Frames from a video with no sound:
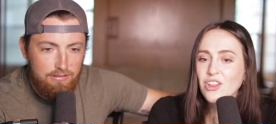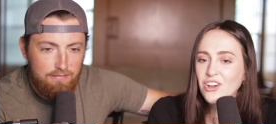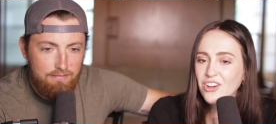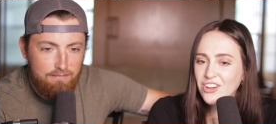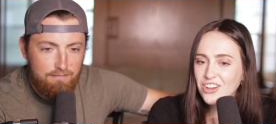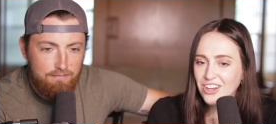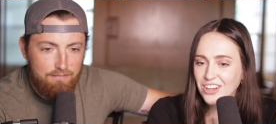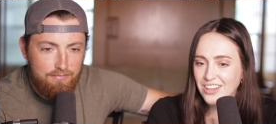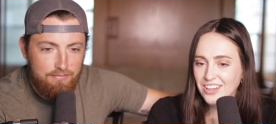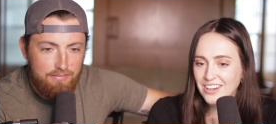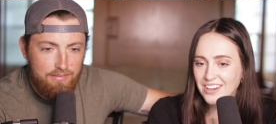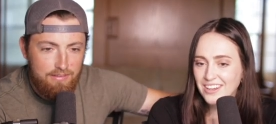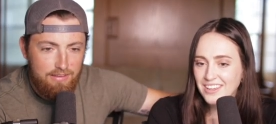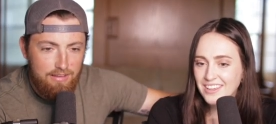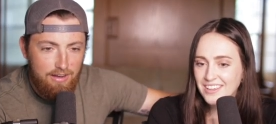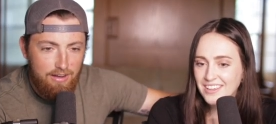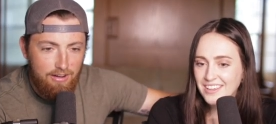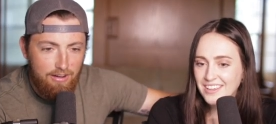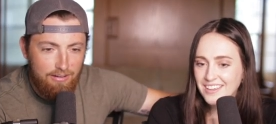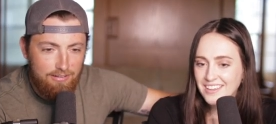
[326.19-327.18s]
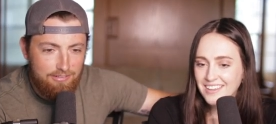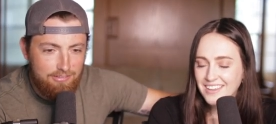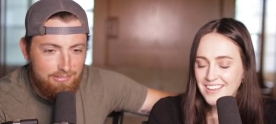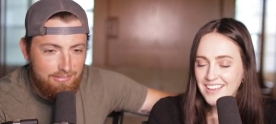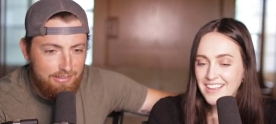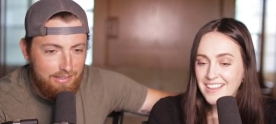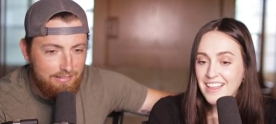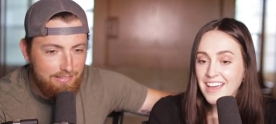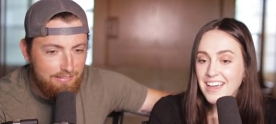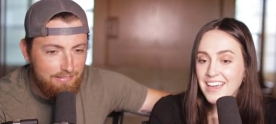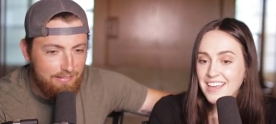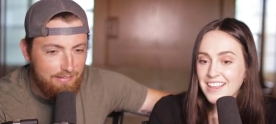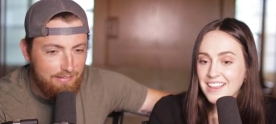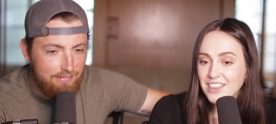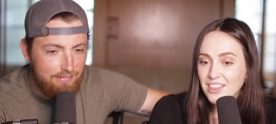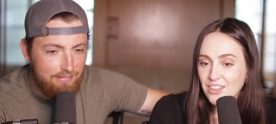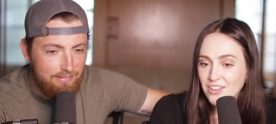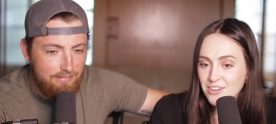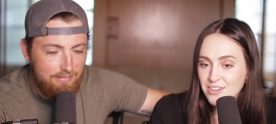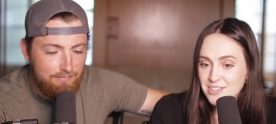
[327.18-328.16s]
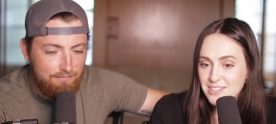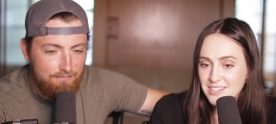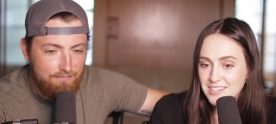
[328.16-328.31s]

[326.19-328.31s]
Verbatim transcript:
Speaker 1: look good? honestly, I like it looks